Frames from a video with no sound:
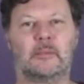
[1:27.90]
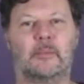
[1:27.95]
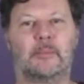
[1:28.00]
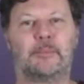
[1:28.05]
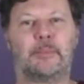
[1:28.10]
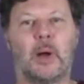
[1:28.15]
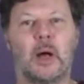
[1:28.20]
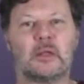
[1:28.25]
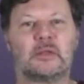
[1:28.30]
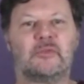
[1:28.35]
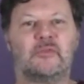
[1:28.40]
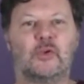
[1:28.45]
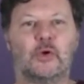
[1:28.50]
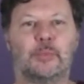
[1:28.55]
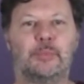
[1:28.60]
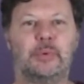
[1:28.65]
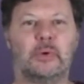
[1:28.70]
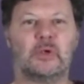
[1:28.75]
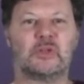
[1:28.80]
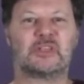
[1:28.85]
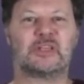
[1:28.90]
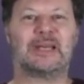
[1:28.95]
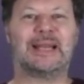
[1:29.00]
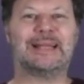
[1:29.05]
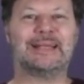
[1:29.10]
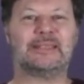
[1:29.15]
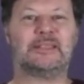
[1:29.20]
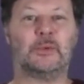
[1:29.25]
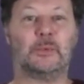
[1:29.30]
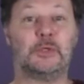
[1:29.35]
part of your
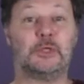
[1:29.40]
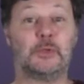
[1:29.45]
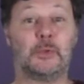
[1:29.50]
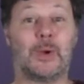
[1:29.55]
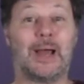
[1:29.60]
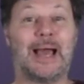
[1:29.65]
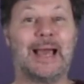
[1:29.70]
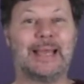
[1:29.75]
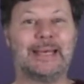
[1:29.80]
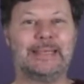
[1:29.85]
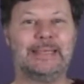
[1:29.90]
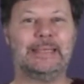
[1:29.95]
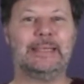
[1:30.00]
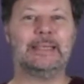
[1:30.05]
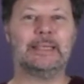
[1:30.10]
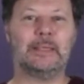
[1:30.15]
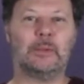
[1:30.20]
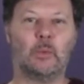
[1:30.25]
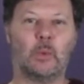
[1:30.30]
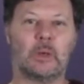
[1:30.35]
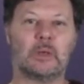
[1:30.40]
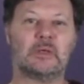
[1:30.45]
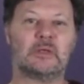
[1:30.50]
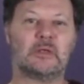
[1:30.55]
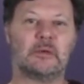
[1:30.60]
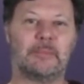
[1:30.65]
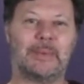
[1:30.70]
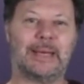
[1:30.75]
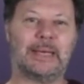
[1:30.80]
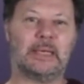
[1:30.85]
personality which you ideally want to
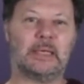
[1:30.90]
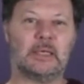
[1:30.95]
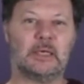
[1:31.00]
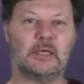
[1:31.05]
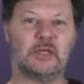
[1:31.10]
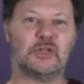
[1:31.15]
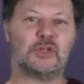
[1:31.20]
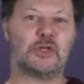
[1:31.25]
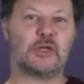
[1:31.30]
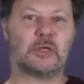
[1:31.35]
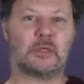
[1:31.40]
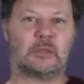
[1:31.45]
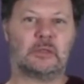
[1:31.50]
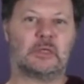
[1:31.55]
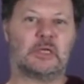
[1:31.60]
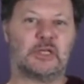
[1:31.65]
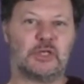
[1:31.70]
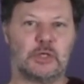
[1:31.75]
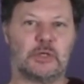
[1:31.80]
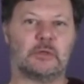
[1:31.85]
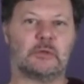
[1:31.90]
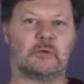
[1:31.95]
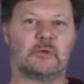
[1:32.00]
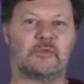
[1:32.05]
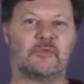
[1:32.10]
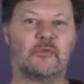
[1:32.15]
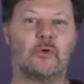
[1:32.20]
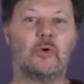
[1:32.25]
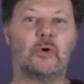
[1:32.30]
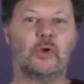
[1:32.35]
make your decisions
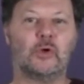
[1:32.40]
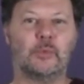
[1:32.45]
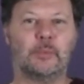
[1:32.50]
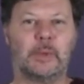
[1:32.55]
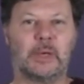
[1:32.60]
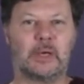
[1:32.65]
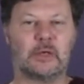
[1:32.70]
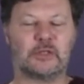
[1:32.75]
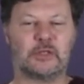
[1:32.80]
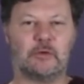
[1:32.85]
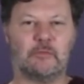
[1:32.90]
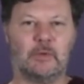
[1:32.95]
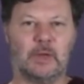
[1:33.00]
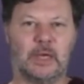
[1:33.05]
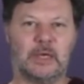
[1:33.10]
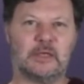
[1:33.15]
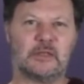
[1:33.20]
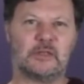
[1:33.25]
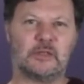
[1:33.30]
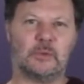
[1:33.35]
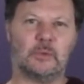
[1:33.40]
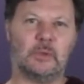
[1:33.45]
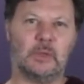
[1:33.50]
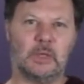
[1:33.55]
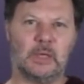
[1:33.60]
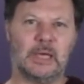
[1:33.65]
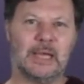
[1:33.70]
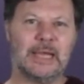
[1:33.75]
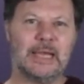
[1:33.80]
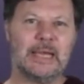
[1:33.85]
for you because it relates to
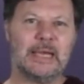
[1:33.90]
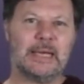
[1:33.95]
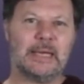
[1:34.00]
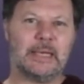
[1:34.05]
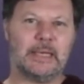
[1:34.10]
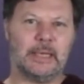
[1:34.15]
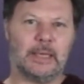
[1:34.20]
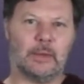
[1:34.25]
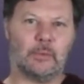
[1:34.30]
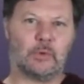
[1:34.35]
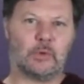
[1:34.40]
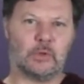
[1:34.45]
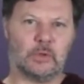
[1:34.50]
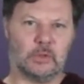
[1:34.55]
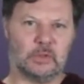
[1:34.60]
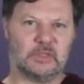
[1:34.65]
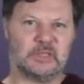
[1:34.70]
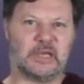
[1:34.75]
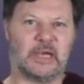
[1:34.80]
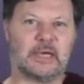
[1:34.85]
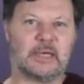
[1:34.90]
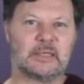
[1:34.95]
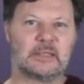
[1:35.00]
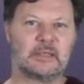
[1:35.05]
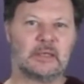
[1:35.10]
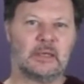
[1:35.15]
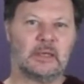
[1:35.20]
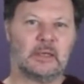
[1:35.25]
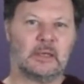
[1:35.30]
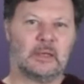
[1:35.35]
the neocortex.
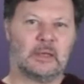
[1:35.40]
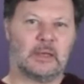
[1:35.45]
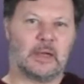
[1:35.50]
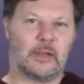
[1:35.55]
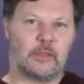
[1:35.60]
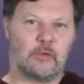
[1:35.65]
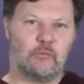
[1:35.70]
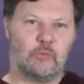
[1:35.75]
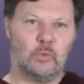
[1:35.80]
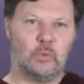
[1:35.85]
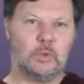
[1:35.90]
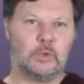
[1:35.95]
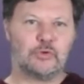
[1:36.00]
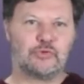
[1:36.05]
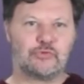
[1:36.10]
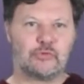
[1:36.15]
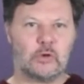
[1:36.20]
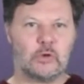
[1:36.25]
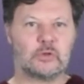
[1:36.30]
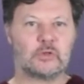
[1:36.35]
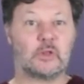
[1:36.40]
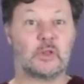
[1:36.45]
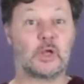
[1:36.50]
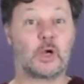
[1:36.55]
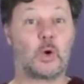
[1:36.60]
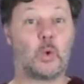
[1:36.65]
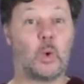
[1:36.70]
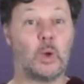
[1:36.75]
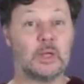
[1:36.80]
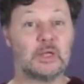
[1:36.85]
Now, the ruler draws on the
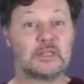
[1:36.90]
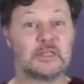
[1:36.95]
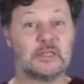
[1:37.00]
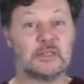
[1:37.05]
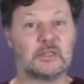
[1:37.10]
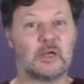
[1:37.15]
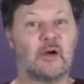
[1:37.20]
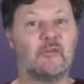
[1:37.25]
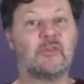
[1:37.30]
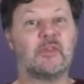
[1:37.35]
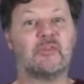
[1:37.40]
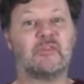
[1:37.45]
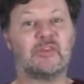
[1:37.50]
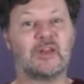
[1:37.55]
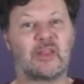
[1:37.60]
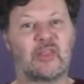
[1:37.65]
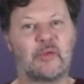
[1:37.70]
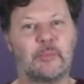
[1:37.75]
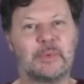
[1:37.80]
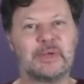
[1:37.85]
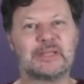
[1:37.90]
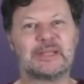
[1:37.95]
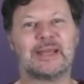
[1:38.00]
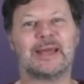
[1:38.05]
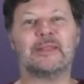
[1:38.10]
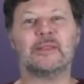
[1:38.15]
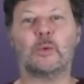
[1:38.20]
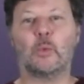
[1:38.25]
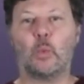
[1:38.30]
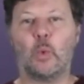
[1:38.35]
qualities of the philanthropist
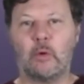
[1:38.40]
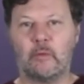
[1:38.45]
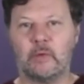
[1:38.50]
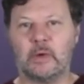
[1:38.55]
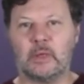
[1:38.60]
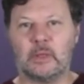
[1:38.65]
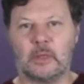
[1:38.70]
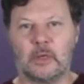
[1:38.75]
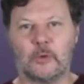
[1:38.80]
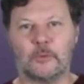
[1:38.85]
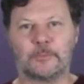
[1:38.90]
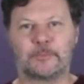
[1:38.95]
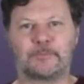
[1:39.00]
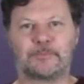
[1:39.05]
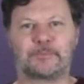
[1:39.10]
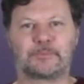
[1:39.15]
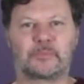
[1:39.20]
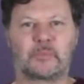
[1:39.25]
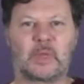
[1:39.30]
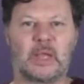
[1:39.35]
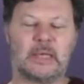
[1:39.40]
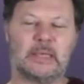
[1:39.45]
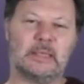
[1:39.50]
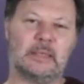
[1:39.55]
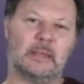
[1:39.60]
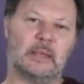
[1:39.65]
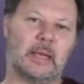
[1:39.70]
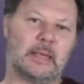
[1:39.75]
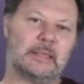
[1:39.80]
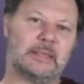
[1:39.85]
and the warrior, though.
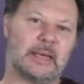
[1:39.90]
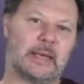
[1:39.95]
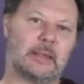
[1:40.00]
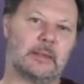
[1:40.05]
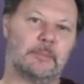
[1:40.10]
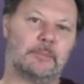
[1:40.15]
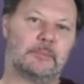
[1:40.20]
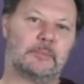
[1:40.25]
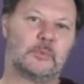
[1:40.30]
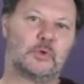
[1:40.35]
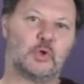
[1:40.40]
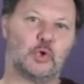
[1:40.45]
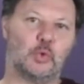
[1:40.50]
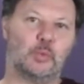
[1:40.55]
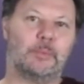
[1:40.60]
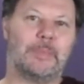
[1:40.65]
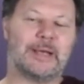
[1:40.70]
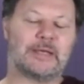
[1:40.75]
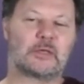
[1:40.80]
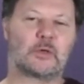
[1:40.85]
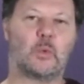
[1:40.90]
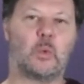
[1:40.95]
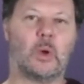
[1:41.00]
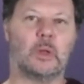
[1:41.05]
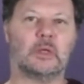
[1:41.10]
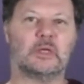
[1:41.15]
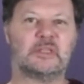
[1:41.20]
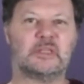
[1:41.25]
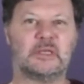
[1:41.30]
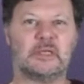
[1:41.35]
They take the 2 best
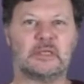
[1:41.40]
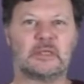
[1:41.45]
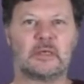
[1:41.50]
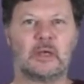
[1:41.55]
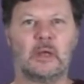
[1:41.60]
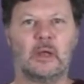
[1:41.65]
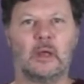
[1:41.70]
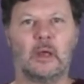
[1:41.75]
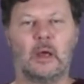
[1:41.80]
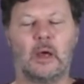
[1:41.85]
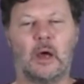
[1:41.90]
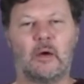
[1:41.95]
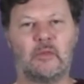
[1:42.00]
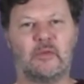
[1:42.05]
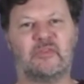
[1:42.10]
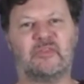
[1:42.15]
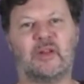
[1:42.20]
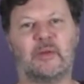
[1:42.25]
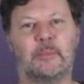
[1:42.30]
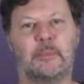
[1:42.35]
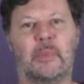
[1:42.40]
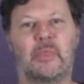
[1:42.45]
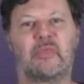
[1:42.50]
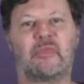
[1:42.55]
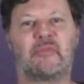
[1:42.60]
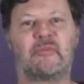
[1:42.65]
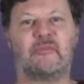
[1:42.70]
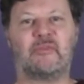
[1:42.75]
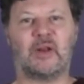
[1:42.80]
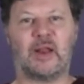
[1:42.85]
qualities of the
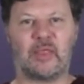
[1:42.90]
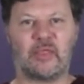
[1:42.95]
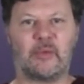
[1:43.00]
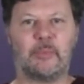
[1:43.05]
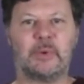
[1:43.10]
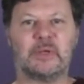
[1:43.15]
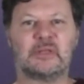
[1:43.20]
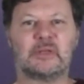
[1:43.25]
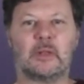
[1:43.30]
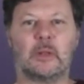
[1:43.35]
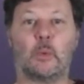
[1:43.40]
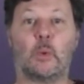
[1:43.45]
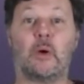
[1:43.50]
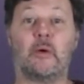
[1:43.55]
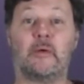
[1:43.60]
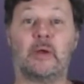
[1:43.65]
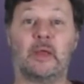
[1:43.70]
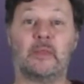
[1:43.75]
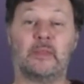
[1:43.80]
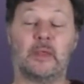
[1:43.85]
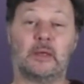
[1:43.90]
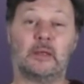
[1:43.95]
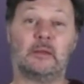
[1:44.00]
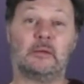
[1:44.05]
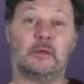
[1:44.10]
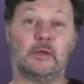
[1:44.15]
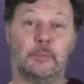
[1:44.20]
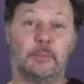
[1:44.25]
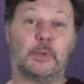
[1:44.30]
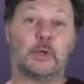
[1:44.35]
philanthropist and the warrior, and then
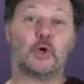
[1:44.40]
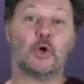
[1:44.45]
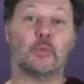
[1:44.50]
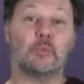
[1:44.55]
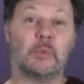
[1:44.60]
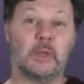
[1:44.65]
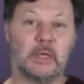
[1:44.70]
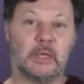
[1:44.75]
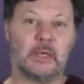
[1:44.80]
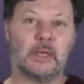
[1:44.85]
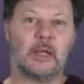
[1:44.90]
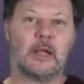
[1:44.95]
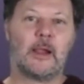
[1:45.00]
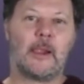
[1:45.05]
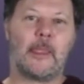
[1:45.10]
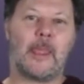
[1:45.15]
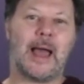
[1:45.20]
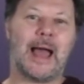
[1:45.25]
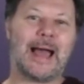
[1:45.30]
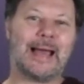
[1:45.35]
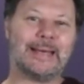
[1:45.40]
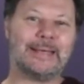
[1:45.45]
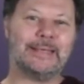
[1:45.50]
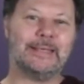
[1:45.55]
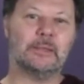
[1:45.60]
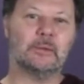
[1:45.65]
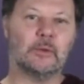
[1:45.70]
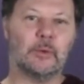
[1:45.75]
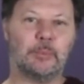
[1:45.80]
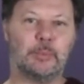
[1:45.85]
you become the
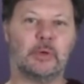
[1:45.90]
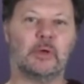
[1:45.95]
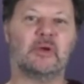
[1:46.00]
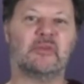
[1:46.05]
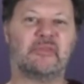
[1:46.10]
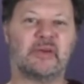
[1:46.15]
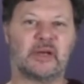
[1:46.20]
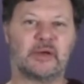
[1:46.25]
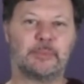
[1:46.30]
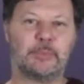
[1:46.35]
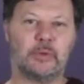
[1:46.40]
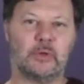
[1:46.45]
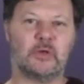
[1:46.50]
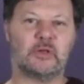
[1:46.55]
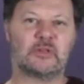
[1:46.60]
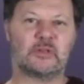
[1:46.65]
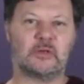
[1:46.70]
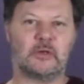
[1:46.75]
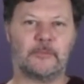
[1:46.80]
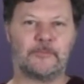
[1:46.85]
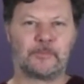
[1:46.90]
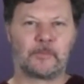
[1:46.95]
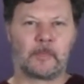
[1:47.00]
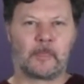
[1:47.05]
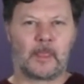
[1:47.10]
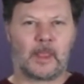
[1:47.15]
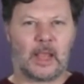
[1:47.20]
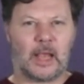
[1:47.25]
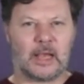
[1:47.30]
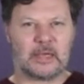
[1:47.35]
ideal, the perfect person
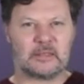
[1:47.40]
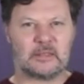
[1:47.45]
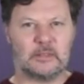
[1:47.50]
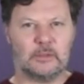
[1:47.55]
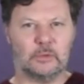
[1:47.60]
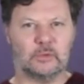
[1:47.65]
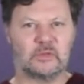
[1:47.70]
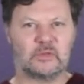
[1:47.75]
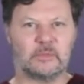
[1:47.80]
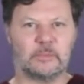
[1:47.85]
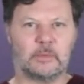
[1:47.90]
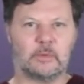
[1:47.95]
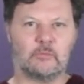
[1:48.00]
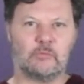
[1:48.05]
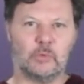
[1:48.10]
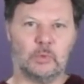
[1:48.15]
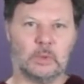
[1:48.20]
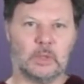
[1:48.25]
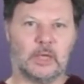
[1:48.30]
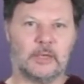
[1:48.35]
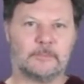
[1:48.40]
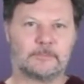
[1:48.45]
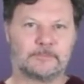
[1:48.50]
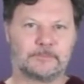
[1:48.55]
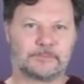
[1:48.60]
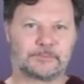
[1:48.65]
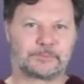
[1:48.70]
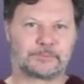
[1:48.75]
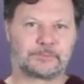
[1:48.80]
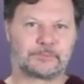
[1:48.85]
as the ultimate ruler.
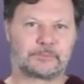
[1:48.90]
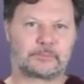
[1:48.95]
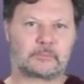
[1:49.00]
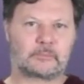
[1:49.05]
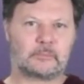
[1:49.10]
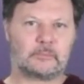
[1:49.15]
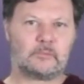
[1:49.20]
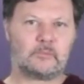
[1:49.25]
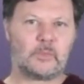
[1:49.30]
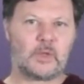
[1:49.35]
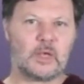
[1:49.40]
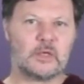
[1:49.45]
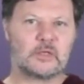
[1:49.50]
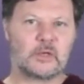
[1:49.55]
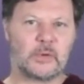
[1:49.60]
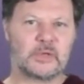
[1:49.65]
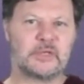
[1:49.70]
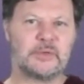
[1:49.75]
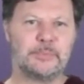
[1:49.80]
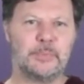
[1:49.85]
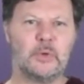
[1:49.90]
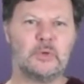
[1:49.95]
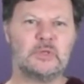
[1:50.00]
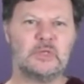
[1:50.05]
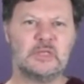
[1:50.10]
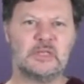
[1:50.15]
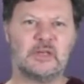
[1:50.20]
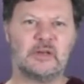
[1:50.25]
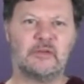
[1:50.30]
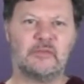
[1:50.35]
So it's
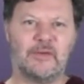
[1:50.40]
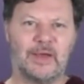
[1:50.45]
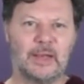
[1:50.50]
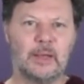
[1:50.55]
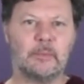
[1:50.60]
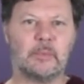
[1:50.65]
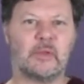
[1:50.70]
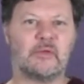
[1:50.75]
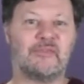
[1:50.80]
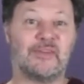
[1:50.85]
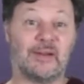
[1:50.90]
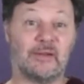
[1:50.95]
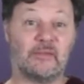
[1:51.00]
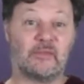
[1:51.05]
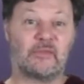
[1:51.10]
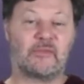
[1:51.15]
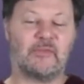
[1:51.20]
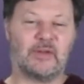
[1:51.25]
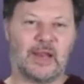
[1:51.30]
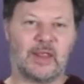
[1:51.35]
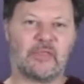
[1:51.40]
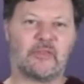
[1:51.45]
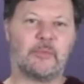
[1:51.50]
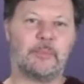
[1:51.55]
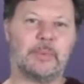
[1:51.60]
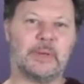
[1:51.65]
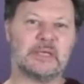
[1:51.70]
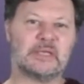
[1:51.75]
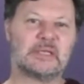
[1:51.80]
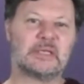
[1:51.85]
important to develop the
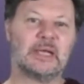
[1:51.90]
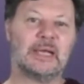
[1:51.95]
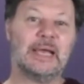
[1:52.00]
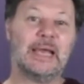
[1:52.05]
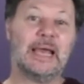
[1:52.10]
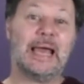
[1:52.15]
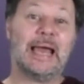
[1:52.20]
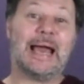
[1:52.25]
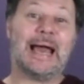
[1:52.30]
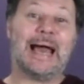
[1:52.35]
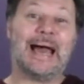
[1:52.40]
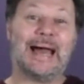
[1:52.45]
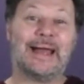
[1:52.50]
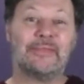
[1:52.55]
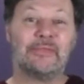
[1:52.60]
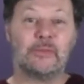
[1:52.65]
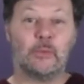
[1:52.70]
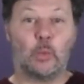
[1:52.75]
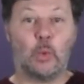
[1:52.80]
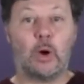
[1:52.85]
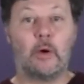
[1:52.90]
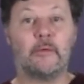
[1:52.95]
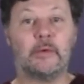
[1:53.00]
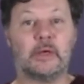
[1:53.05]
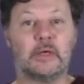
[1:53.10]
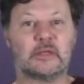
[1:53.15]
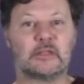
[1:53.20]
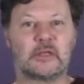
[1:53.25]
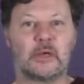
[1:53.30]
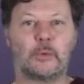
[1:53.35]
philanthropist and the
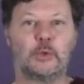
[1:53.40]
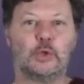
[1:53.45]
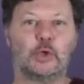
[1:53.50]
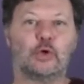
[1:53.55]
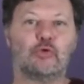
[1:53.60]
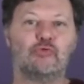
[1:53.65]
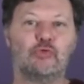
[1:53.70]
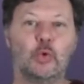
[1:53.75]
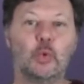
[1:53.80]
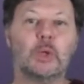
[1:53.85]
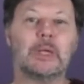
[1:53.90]
warrior so your ruler